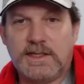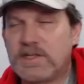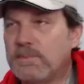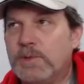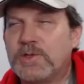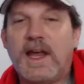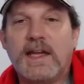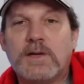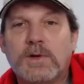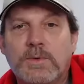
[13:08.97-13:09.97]
It's the most
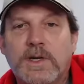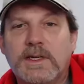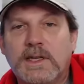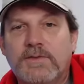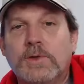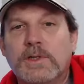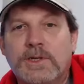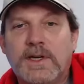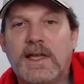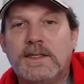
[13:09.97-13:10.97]
accurate way to give you a
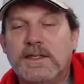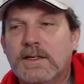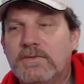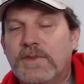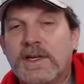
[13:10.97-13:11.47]
good idea of the